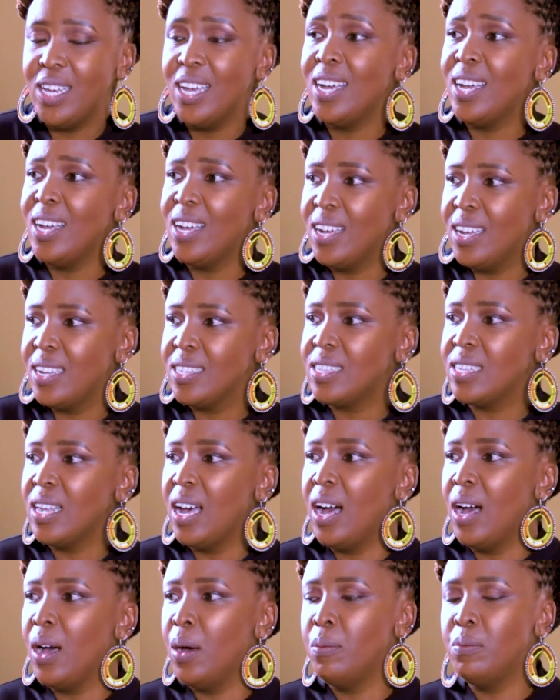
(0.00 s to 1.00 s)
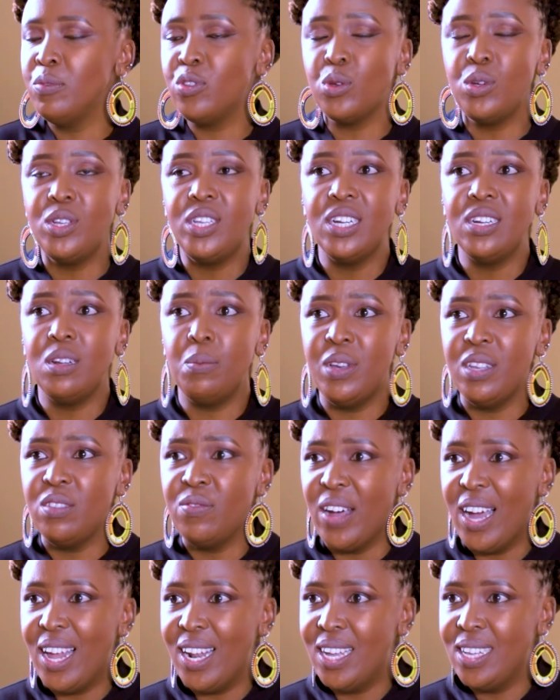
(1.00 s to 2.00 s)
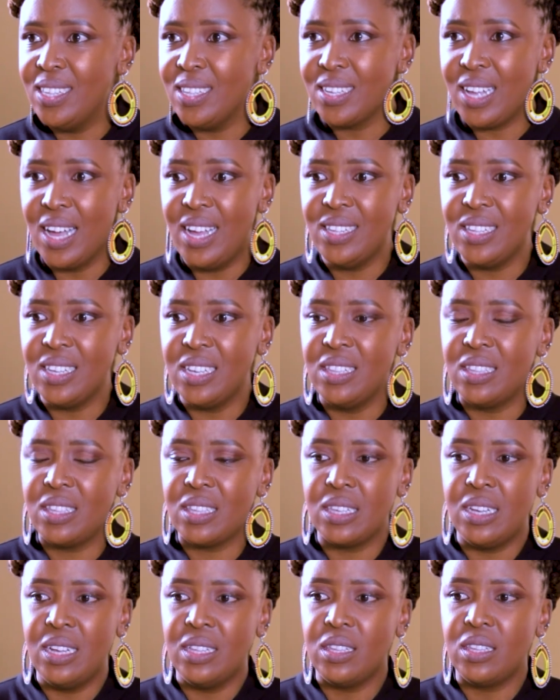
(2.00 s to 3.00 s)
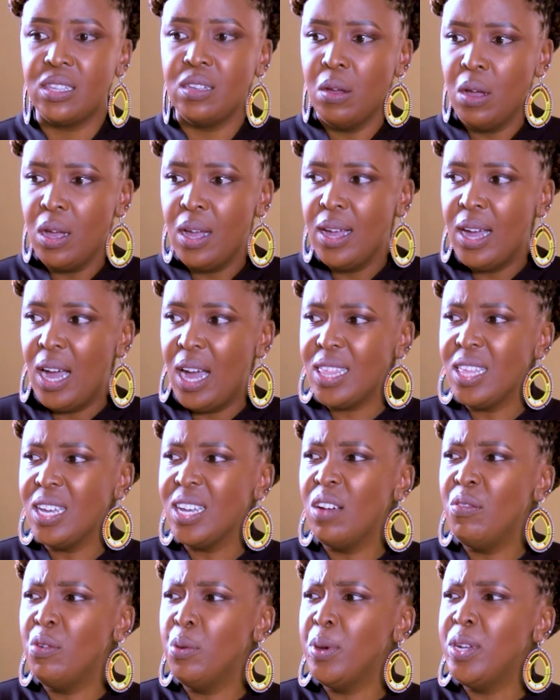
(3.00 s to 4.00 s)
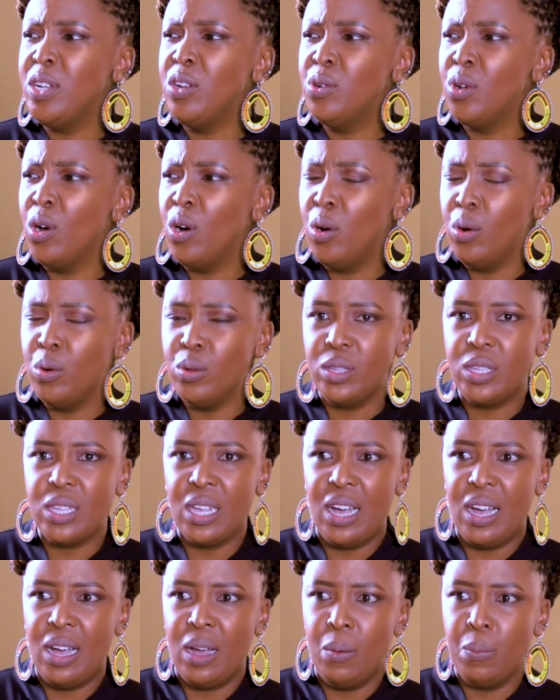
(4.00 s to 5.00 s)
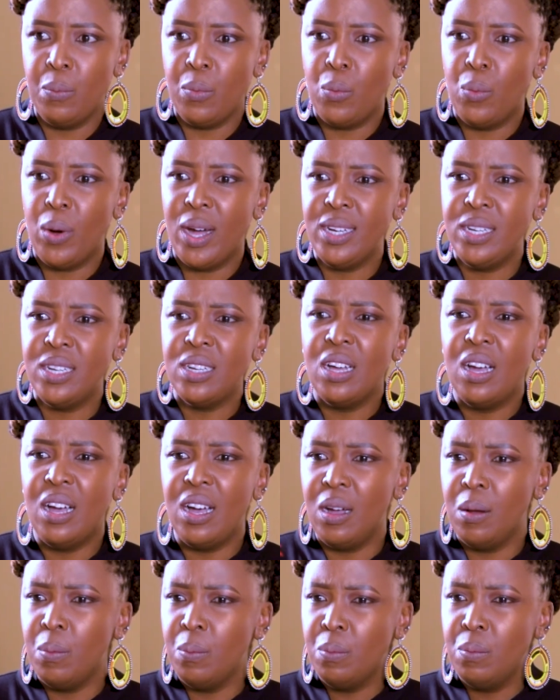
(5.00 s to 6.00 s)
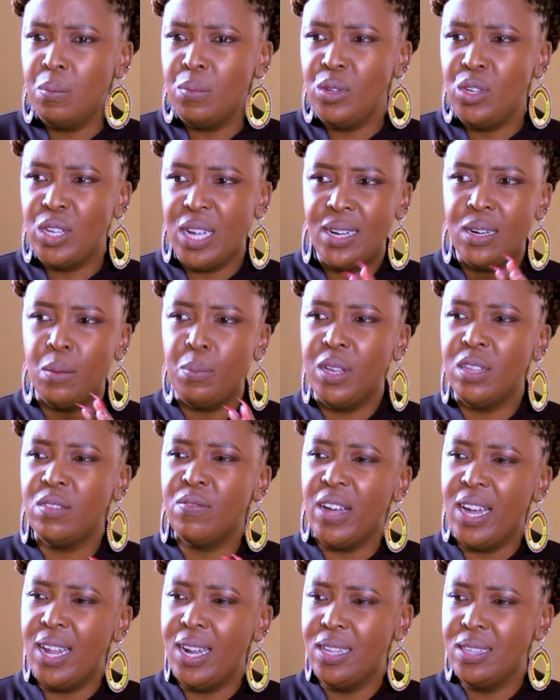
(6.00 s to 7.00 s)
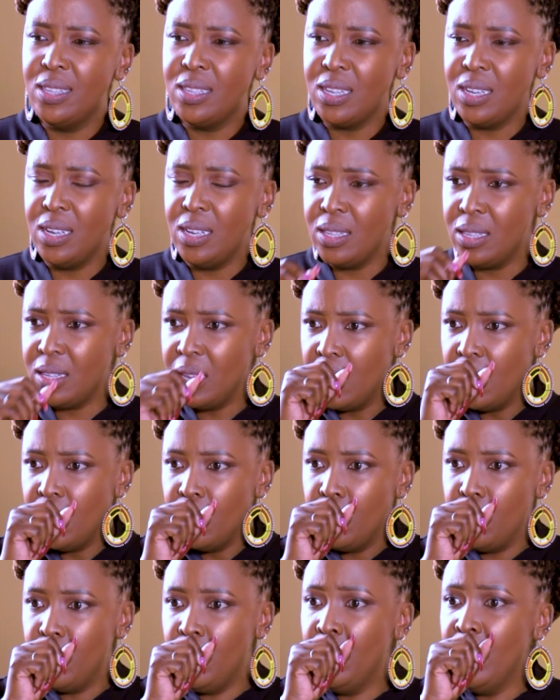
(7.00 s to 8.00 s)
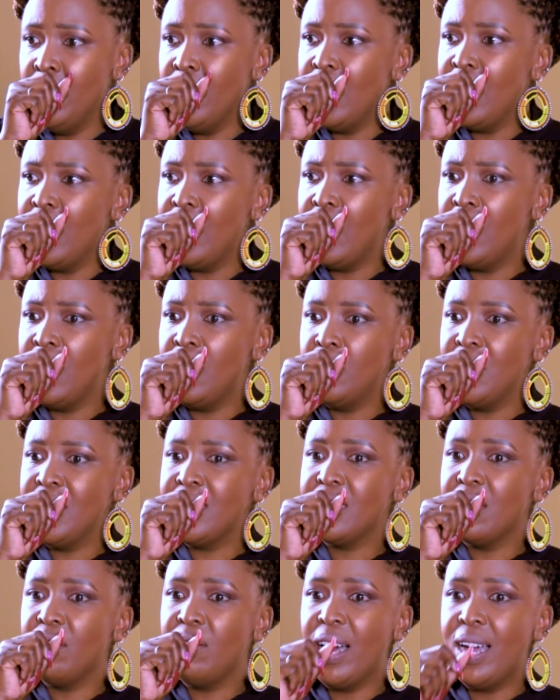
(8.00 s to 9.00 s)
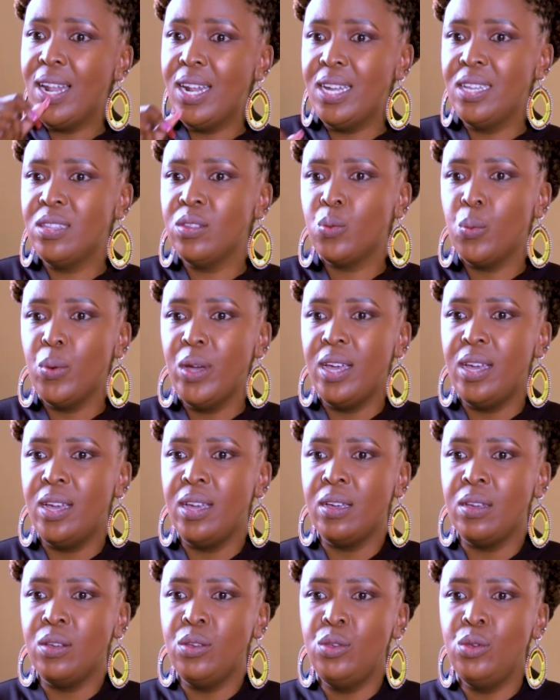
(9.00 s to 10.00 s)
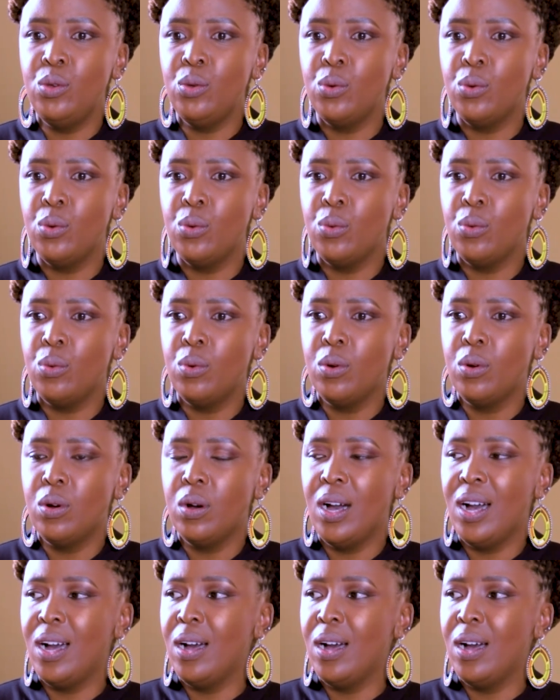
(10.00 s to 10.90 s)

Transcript: cool. Yes. So gender-based violence, guys, it's I think everybody knows what gender-based violence is. It's a violence where you